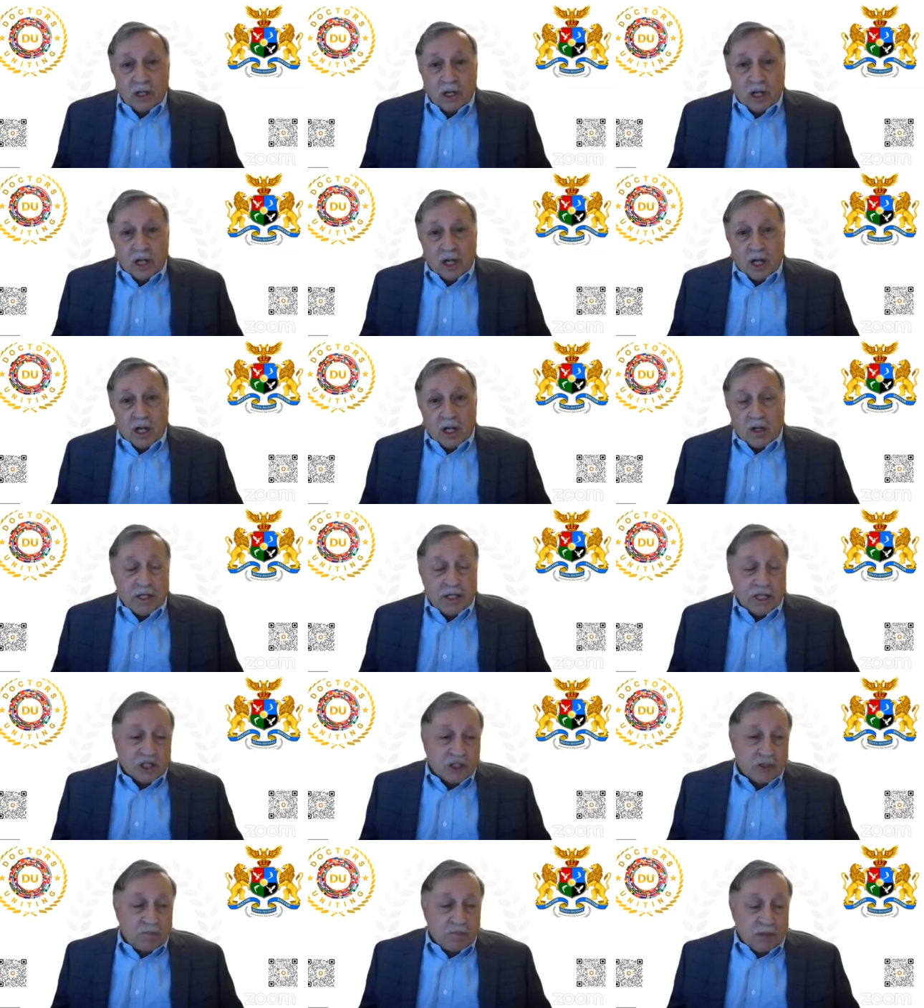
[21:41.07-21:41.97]

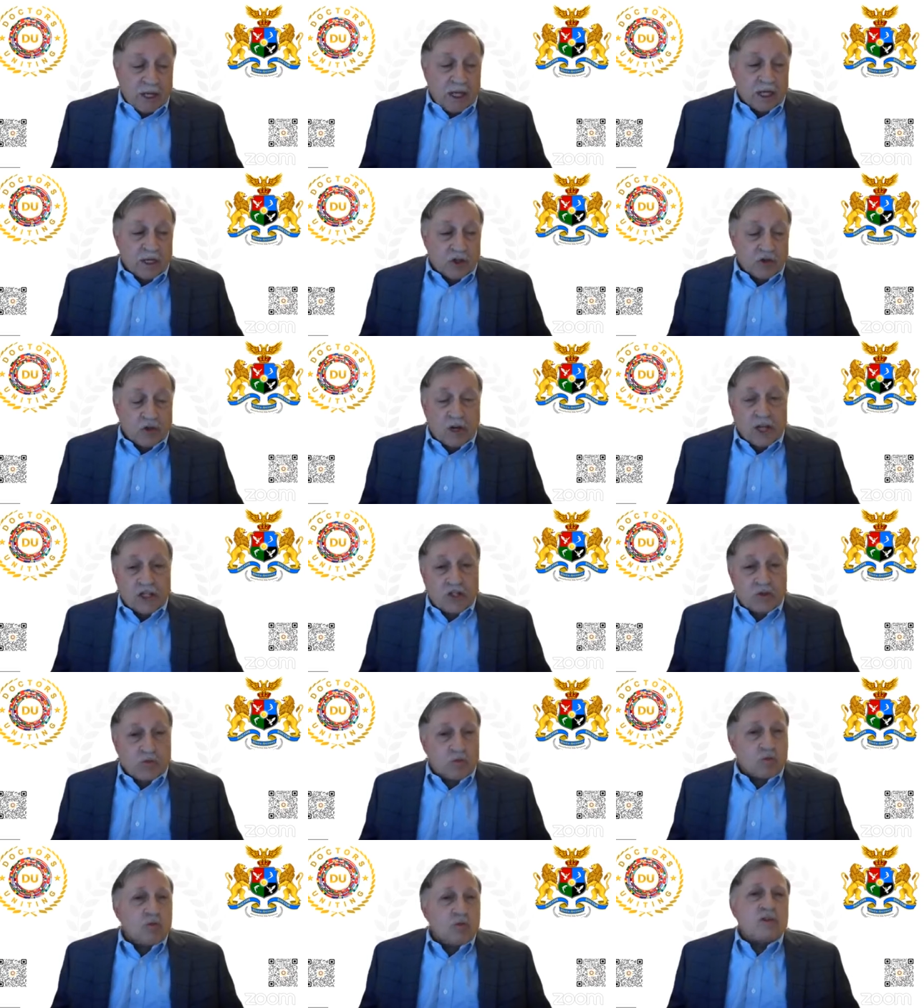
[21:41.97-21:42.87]
It's being
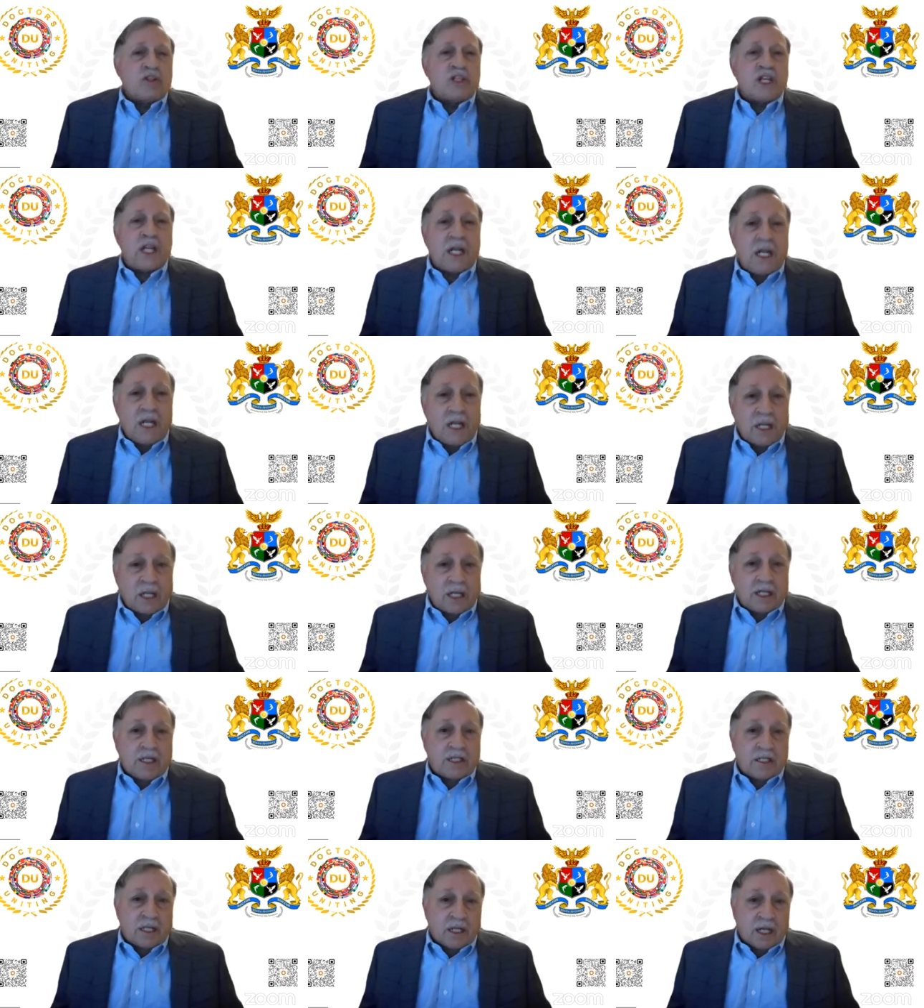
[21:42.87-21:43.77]
addressed
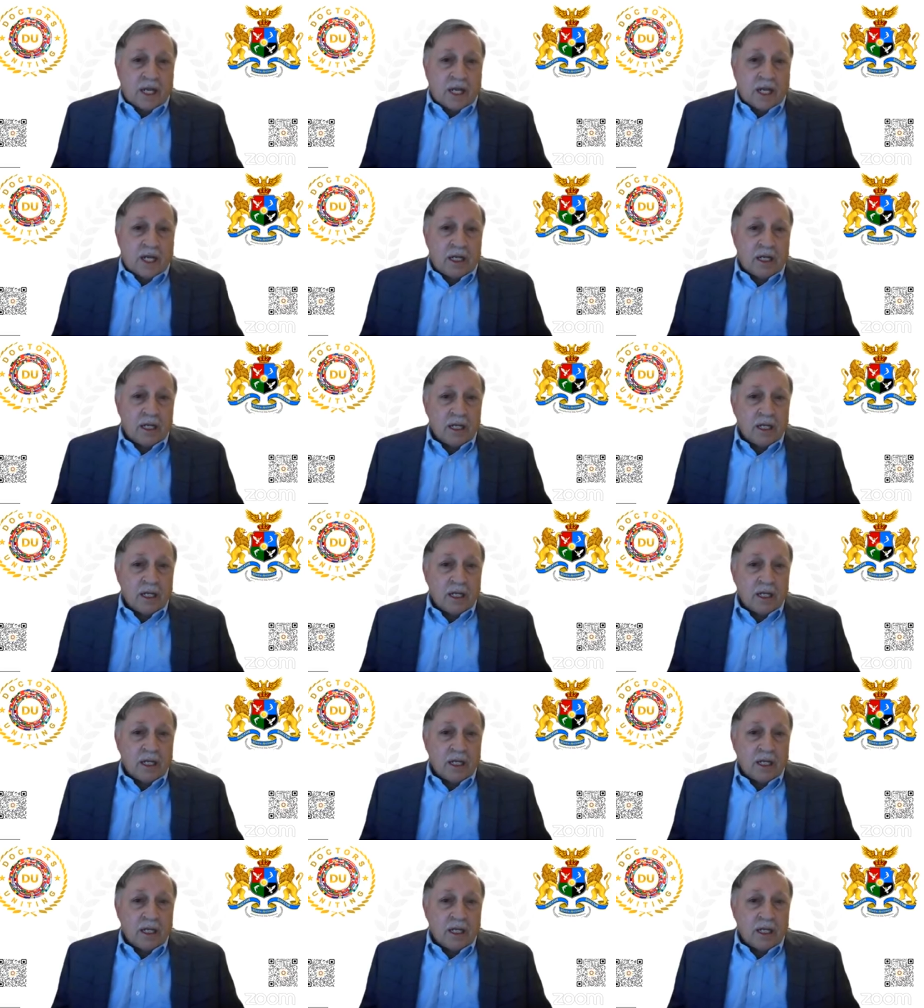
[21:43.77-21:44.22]
routinely today.